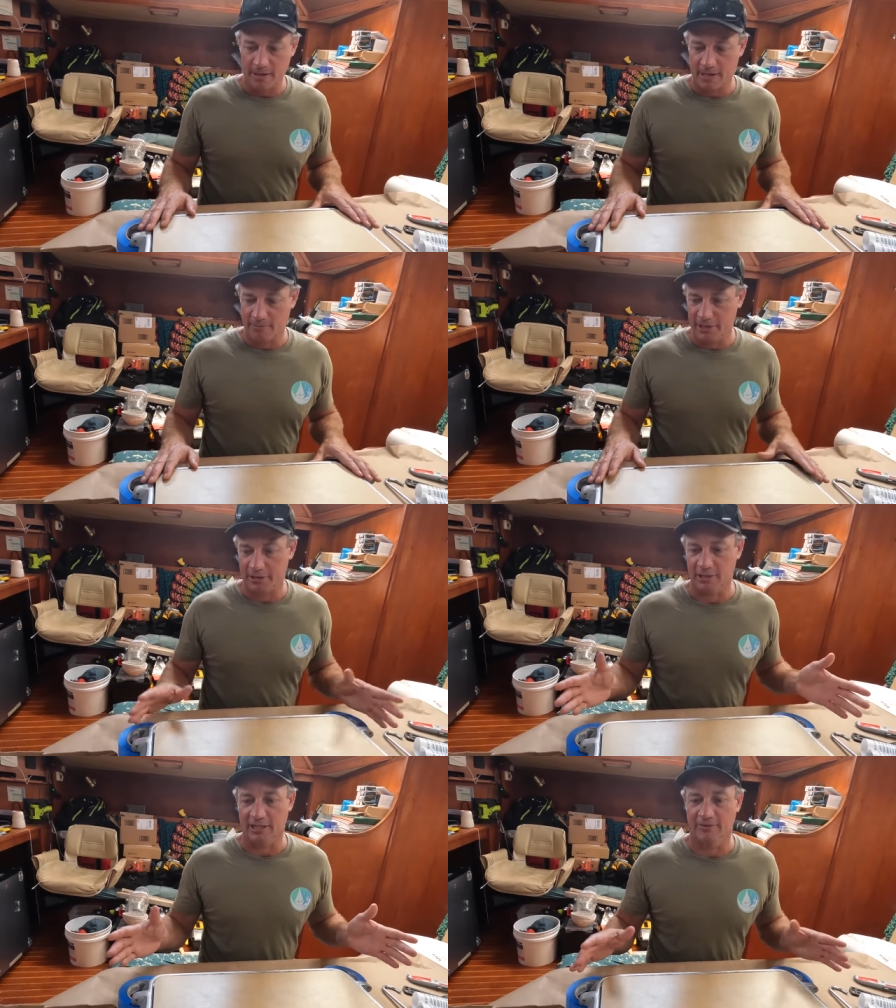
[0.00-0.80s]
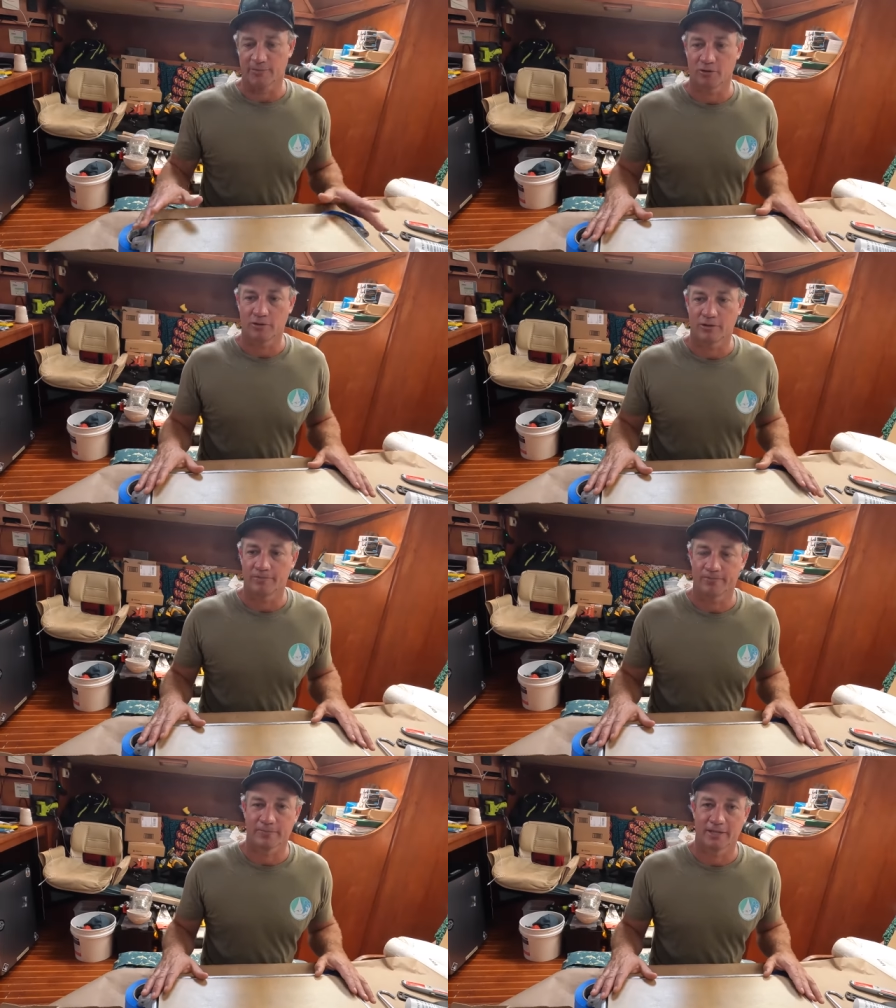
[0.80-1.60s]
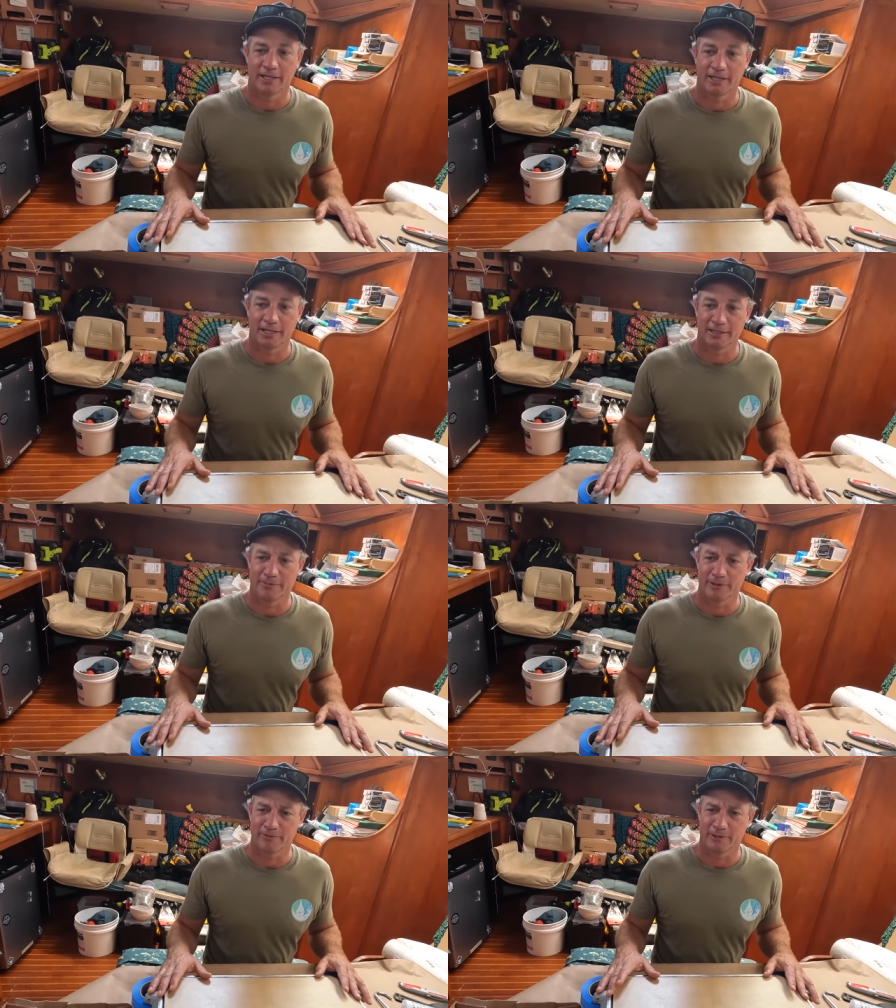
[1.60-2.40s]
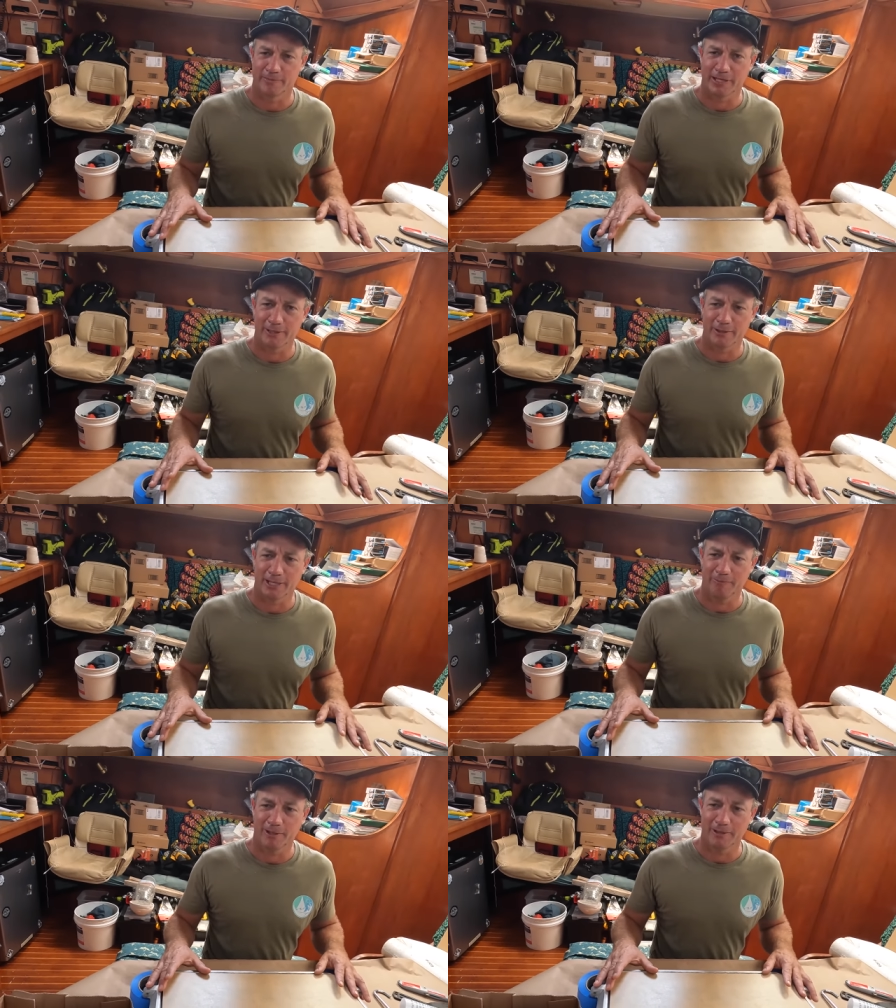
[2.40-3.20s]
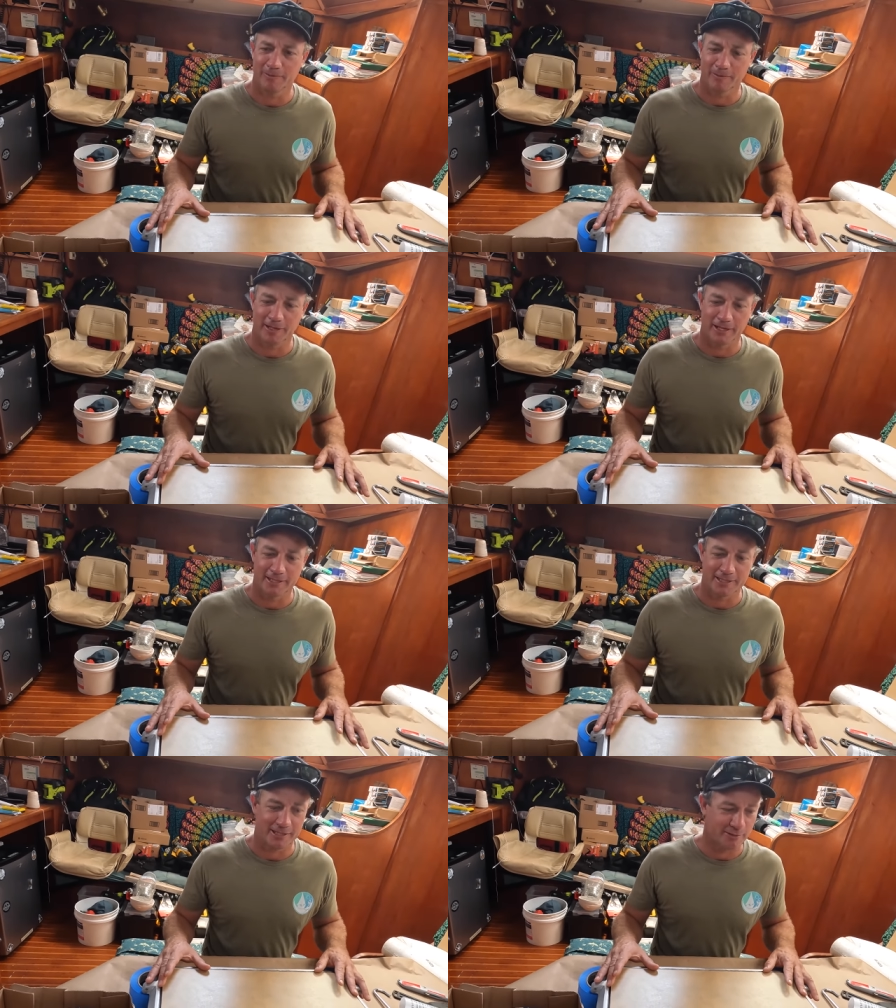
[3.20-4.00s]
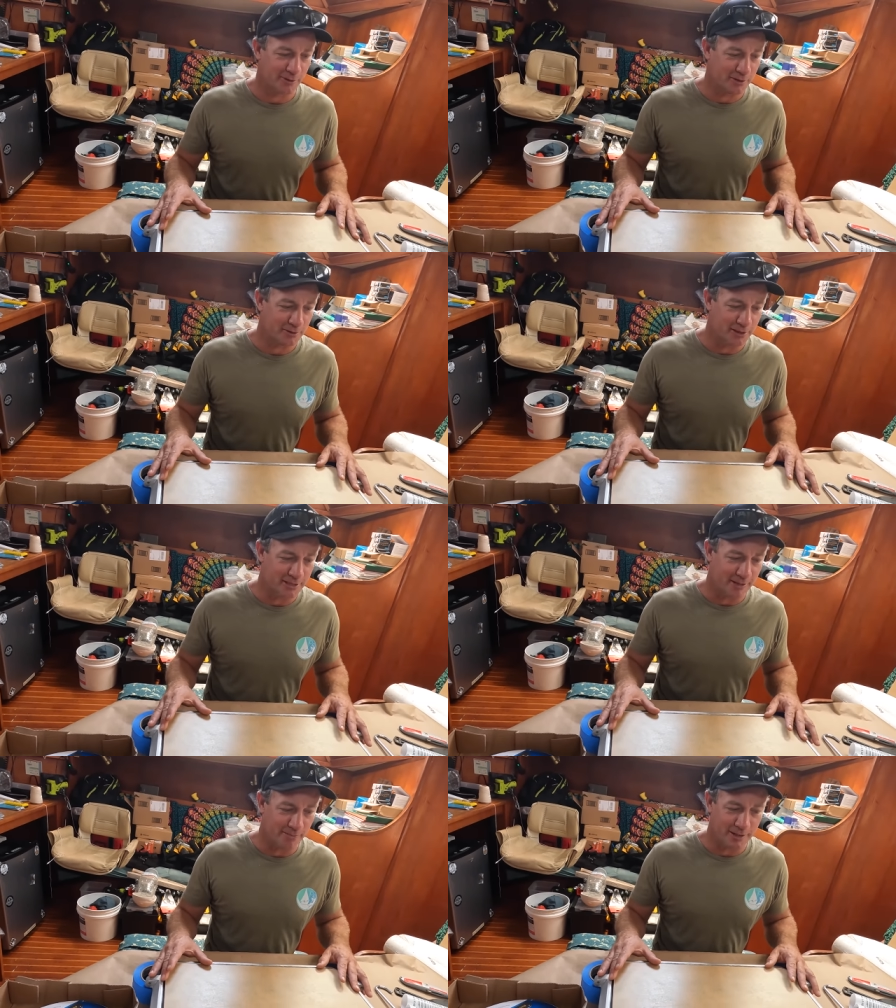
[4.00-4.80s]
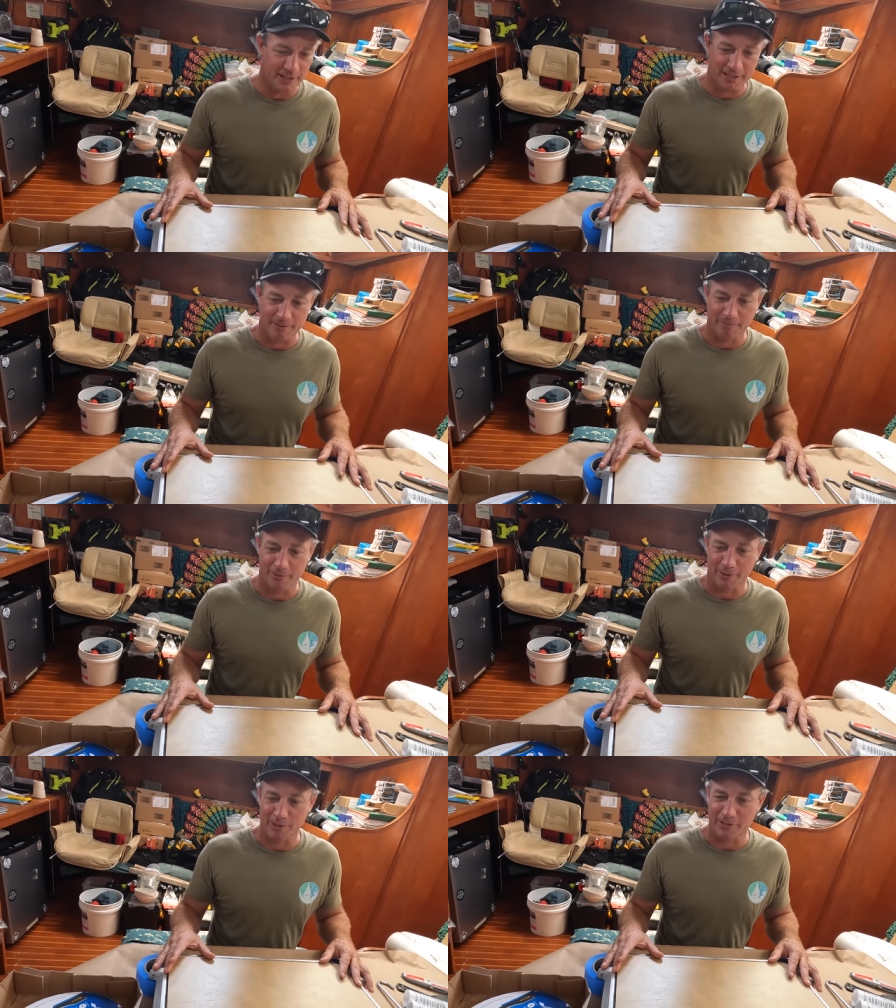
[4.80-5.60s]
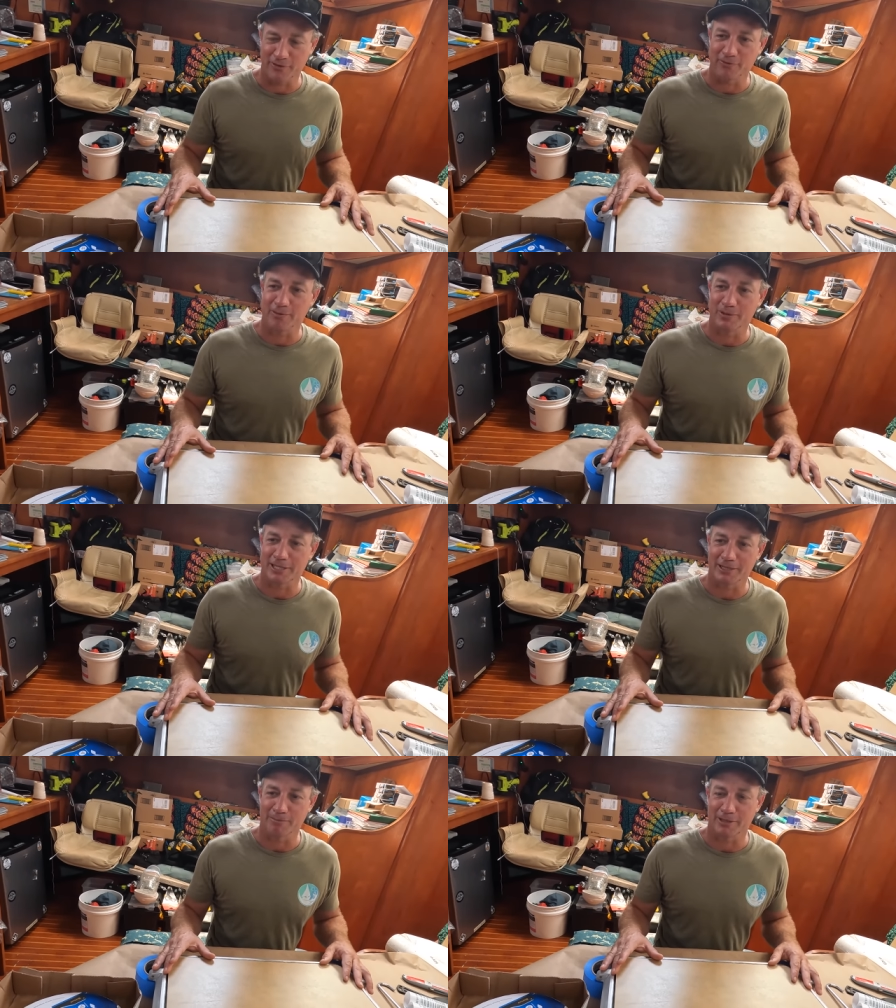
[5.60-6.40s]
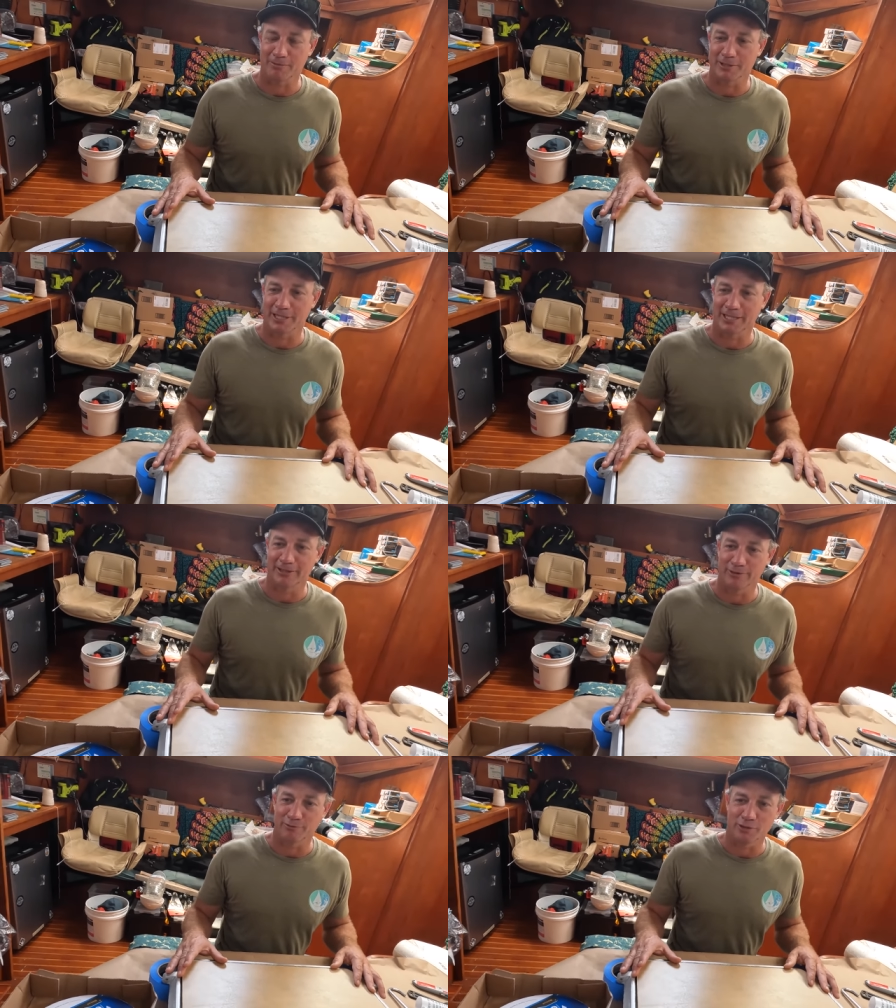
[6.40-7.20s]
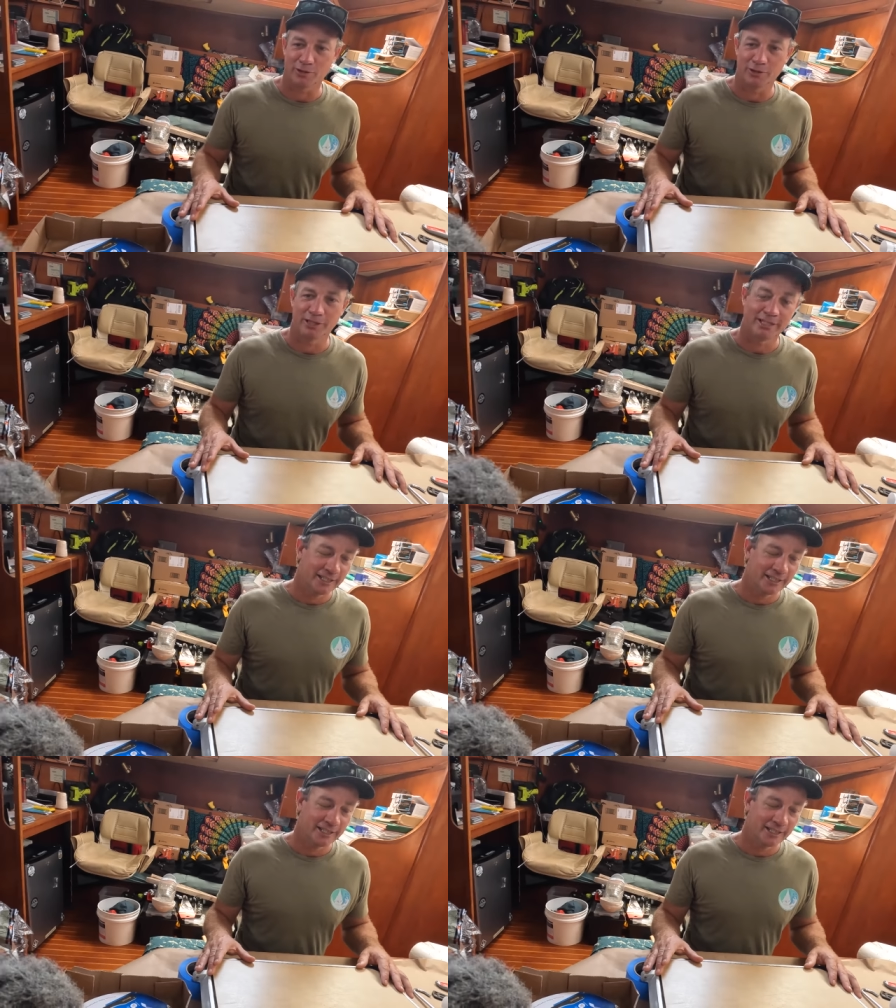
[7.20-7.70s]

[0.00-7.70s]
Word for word: um, we're just going to leave them raw. Uh, it's a bit of a debate on that one. Uh, Sarah posted something and pretty much fifty percent of people said leave it raw,